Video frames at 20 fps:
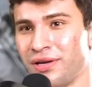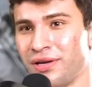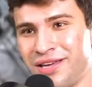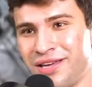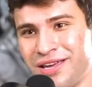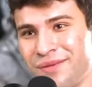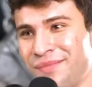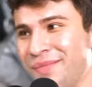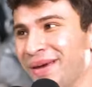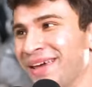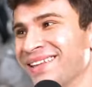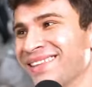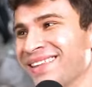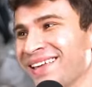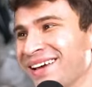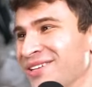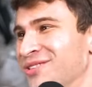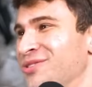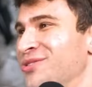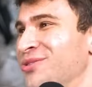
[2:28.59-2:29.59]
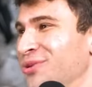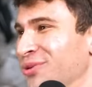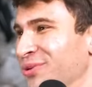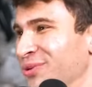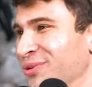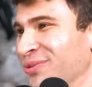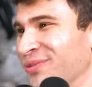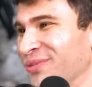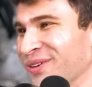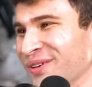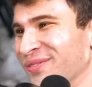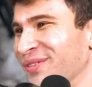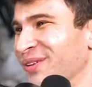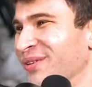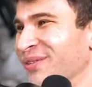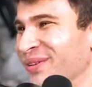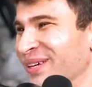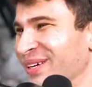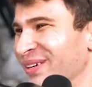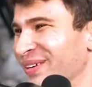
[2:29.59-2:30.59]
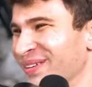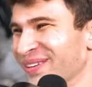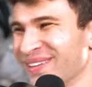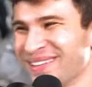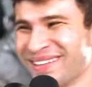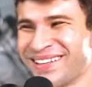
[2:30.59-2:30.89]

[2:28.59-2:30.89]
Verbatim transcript: It made like 250 wheel.